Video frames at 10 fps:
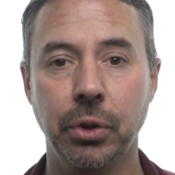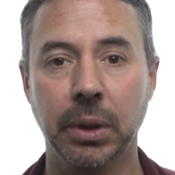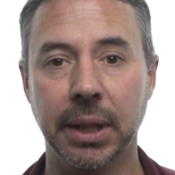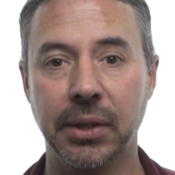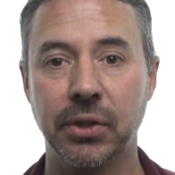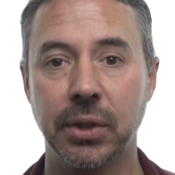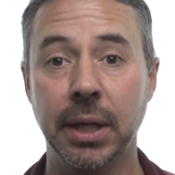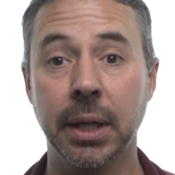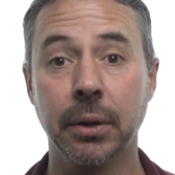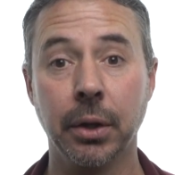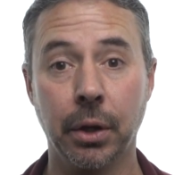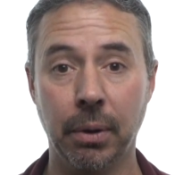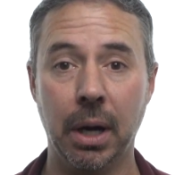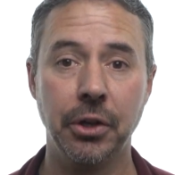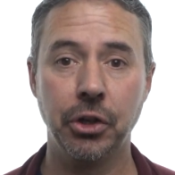2 leaks in the
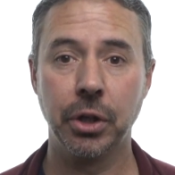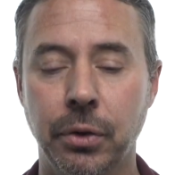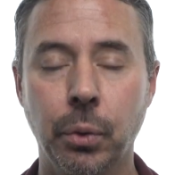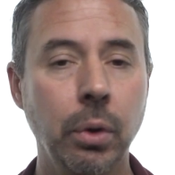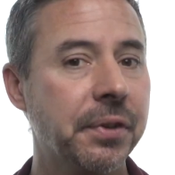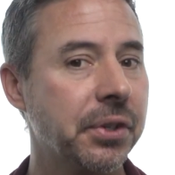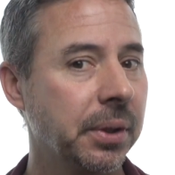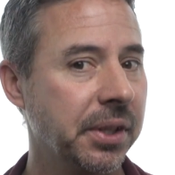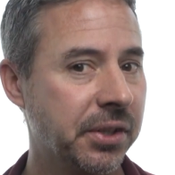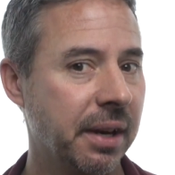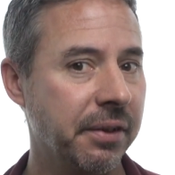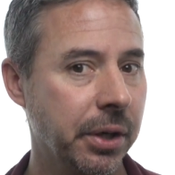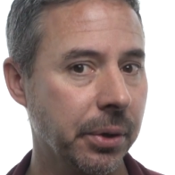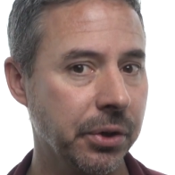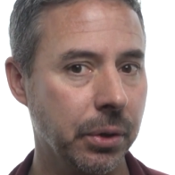garage. The roof is only 7
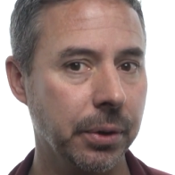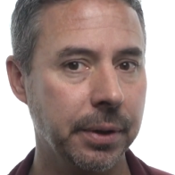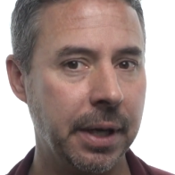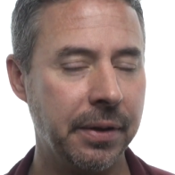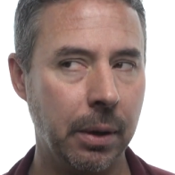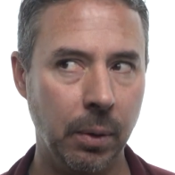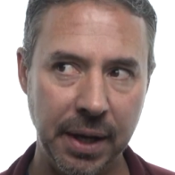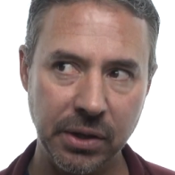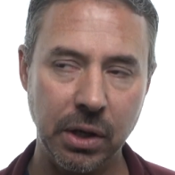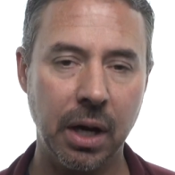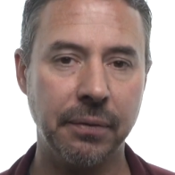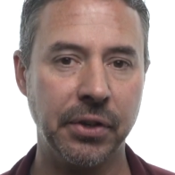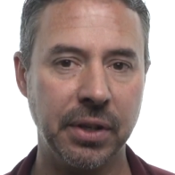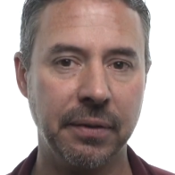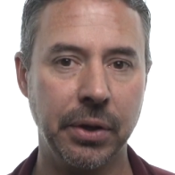years old. And I thought, well, that's odd
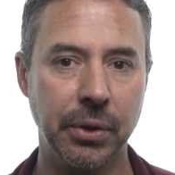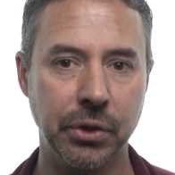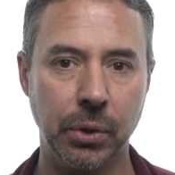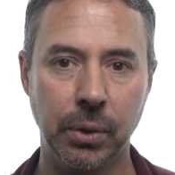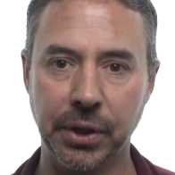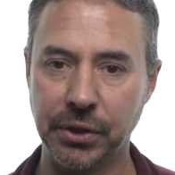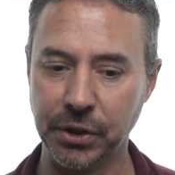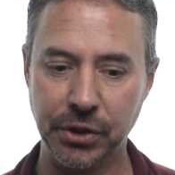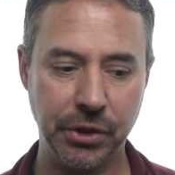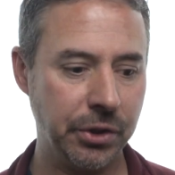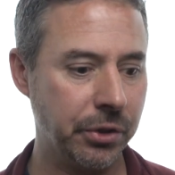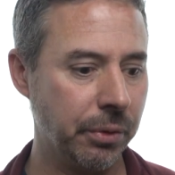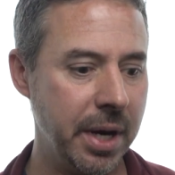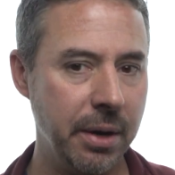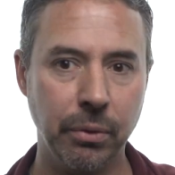for 7 years old. It's a
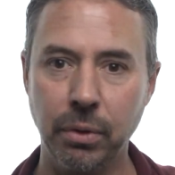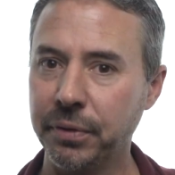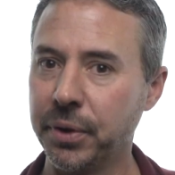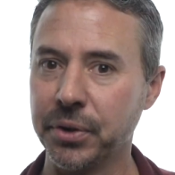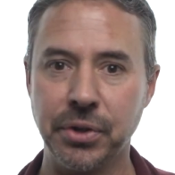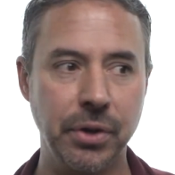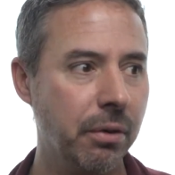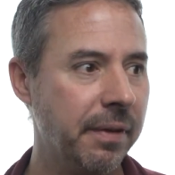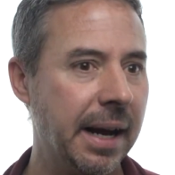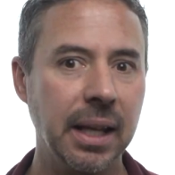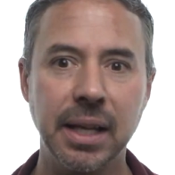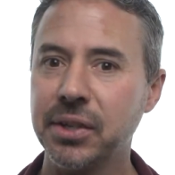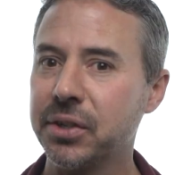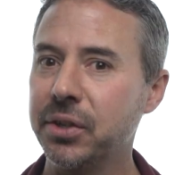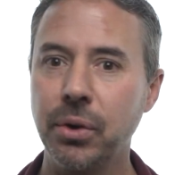straight roof. There's no
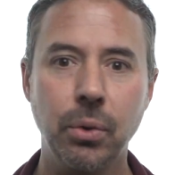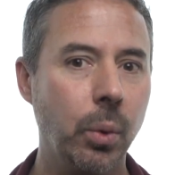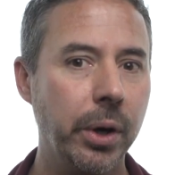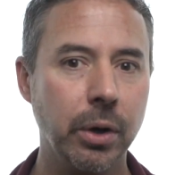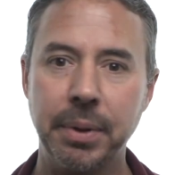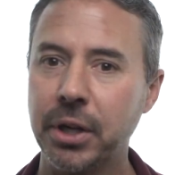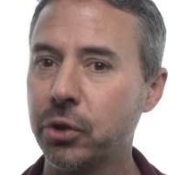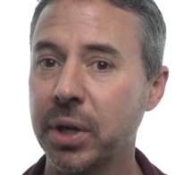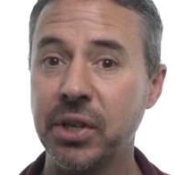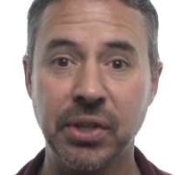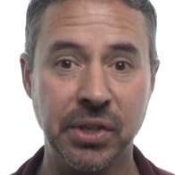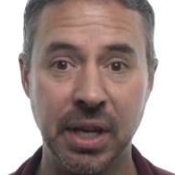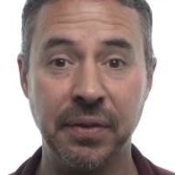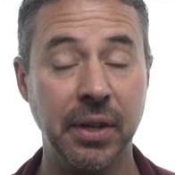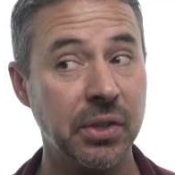valleys, no weird penetrations,
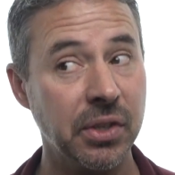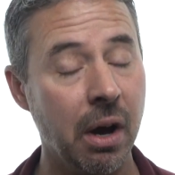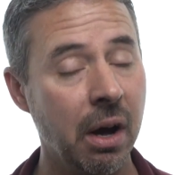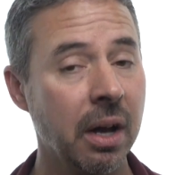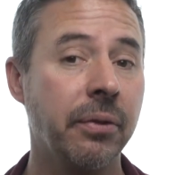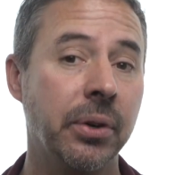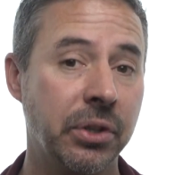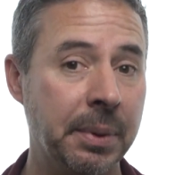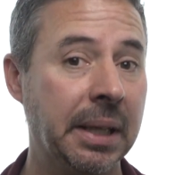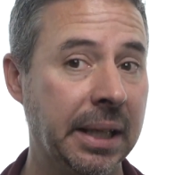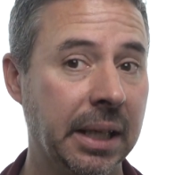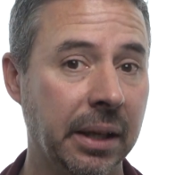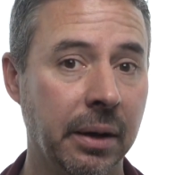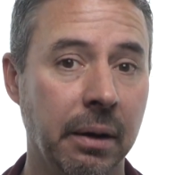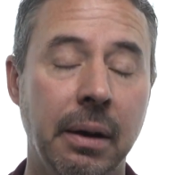nothing. So it's odd for it to be
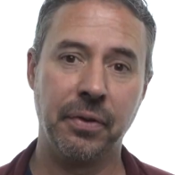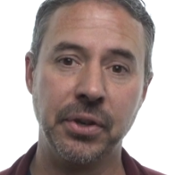leaking there.